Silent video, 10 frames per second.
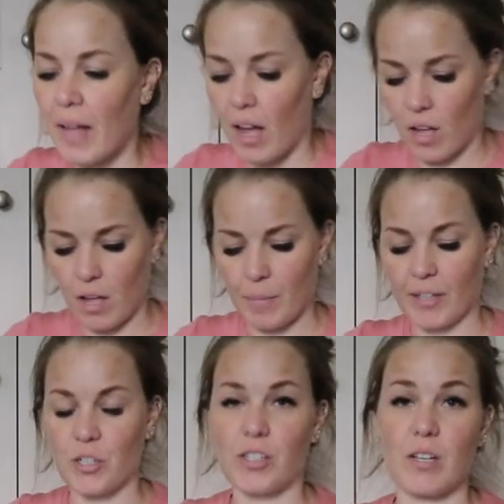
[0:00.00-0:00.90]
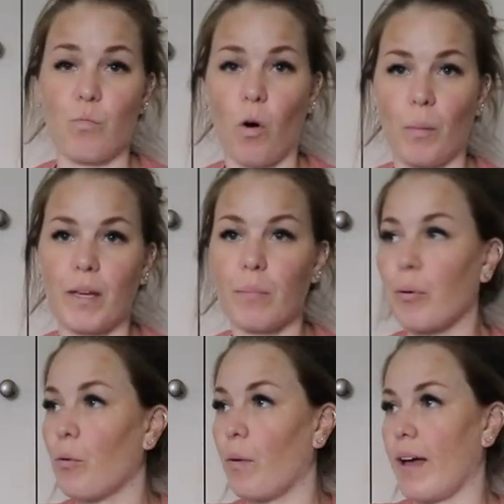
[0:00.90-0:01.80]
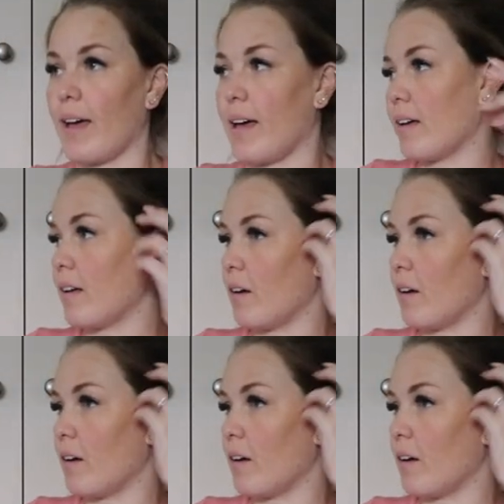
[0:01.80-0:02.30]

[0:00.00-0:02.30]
and just see what we can put where